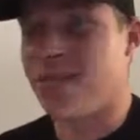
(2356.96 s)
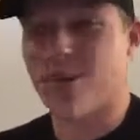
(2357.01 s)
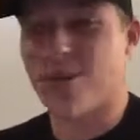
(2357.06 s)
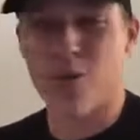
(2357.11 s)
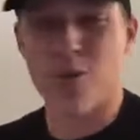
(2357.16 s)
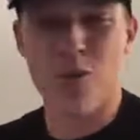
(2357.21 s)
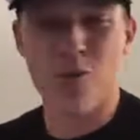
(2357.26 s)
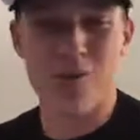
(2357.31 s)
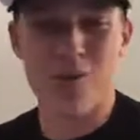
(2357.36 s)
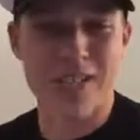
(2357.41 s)

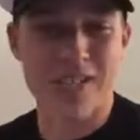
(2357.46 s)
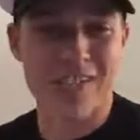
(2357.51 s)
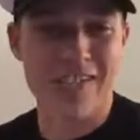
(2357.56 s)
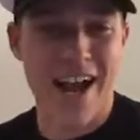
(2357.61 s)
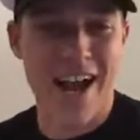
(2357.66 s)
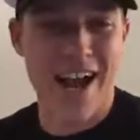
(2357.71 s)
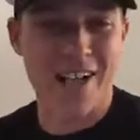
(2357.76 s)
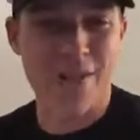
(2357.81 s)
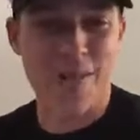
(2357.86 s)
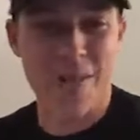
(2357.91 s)
Goldman
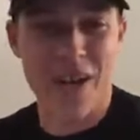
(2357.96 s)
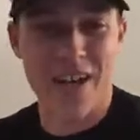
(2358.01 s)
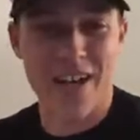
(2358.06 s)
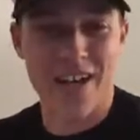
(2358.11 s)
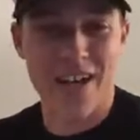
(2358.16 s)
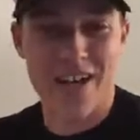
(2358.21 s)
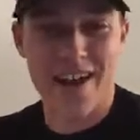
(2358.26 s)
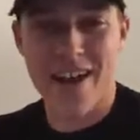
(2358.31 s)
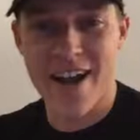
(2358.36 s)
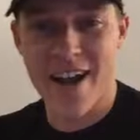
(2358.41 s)
Sachs make an
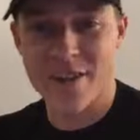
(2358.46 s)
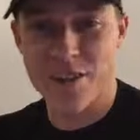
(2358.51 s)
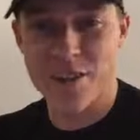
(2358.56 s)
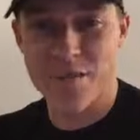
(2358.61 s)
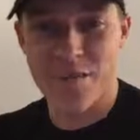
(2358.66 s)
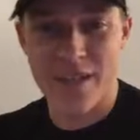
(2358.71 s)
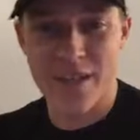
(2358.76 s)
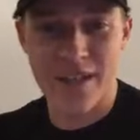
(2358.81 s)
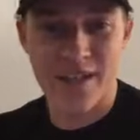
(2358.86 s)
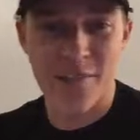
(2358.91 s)

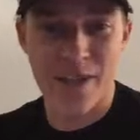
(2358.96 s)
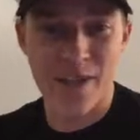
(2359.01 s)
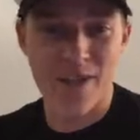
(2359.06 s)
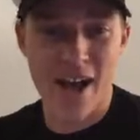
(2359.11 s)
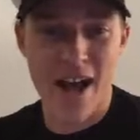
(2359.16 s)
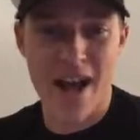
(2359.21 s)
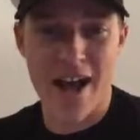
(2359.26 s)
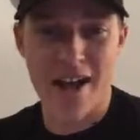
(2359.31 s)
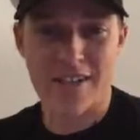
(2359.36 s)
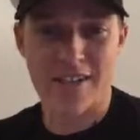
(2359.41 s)
announcement about
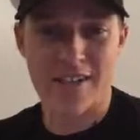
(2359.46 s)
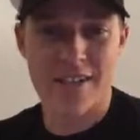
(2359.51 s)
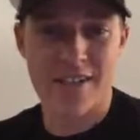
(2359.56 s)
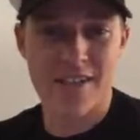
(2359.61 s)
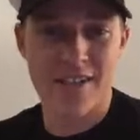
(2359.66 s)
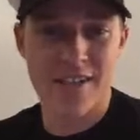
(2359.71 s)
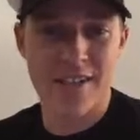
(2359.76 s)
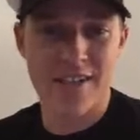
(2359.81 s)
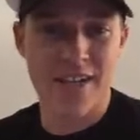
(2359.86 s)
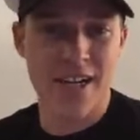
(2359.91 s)

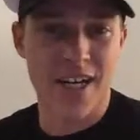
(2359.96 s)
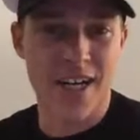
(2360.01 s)
X